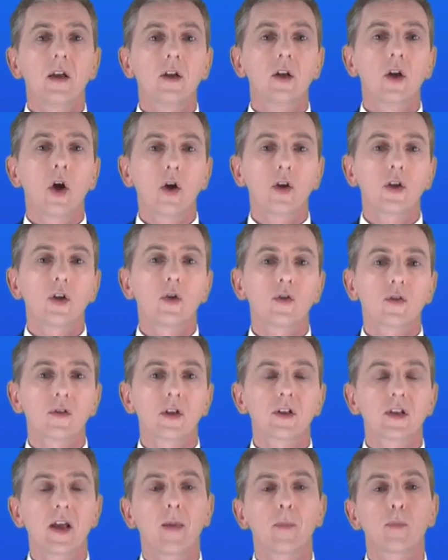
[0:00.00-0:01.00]
not
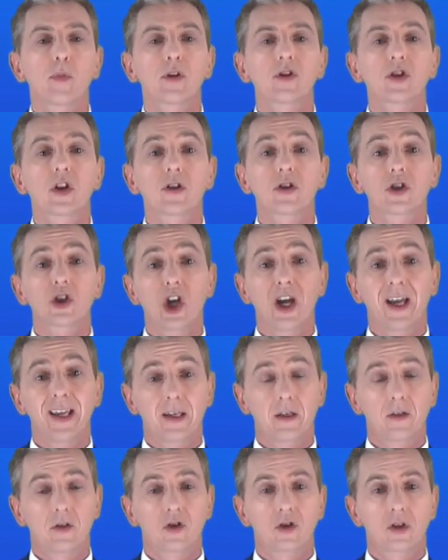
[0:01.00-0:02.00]
using the temperature
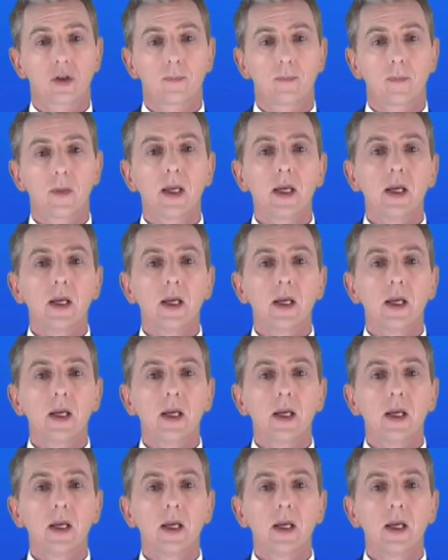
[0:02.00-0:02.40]
change.